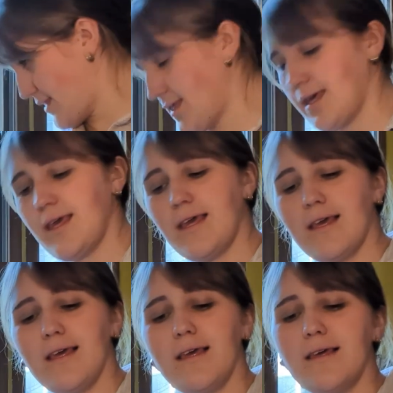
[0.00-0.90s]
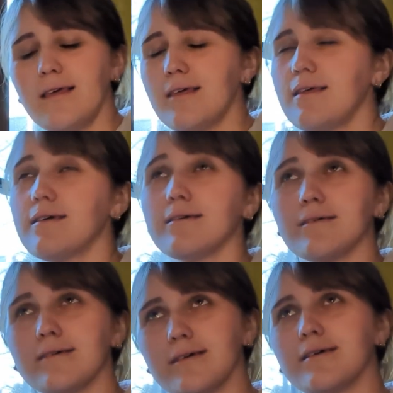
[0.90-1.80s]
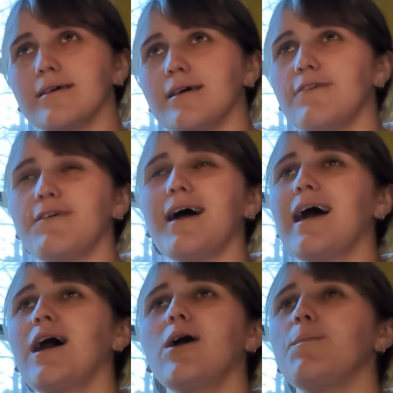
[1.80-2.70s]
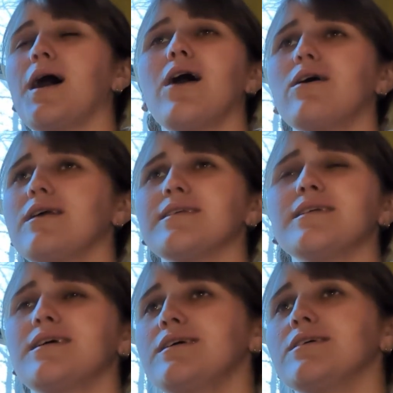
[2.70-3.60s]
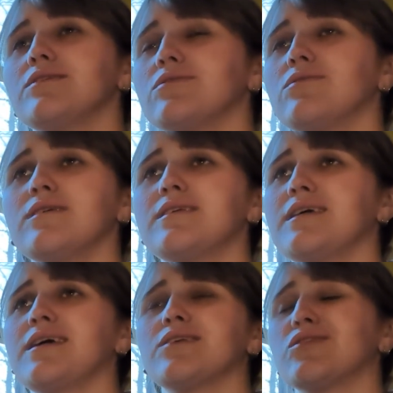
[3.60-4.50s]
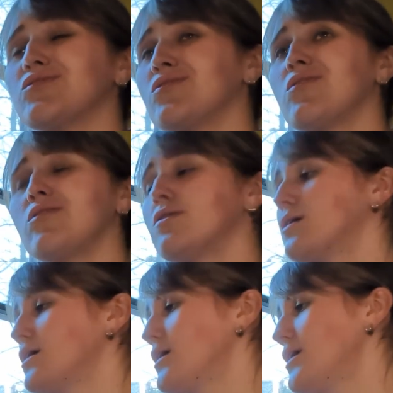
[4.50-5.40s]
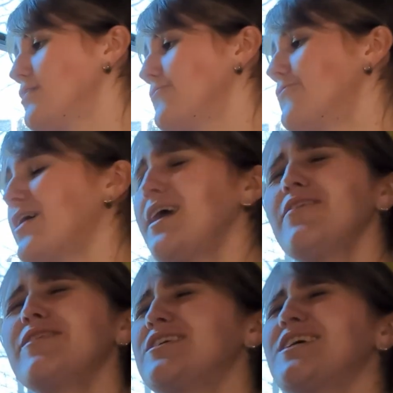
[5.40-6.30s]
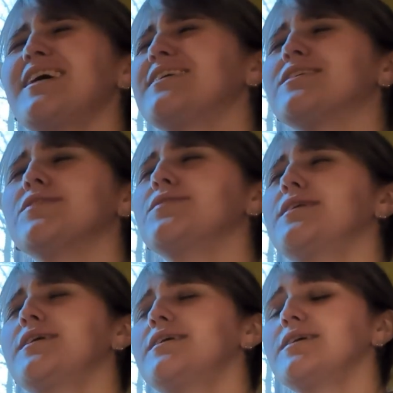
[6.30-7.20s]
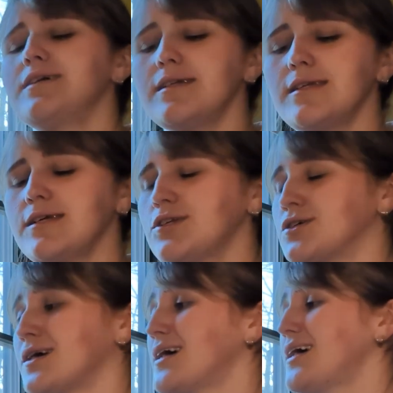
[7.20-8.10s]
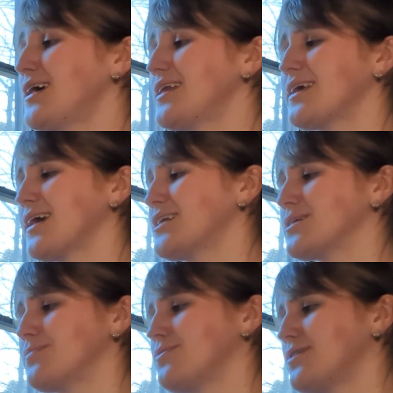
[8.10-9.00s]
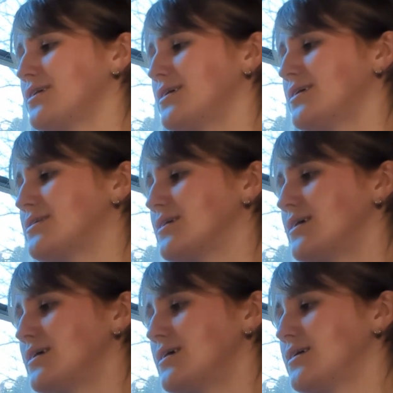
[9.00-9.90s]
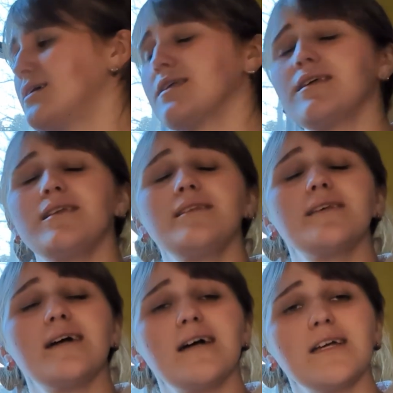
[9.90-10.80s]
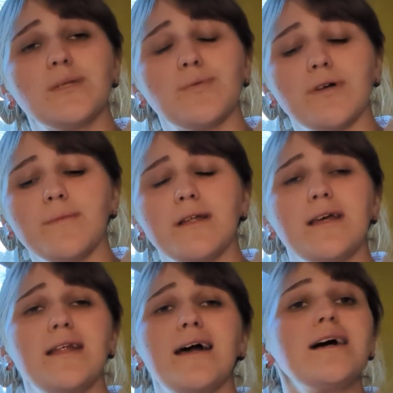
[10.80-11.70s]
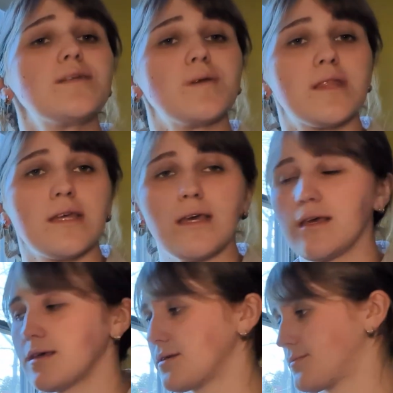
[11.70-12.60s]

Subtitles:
think of how powerlessness only takes a toll. In vain we chase the wind and try to catch a breeze. Nothing's as permanent as we think.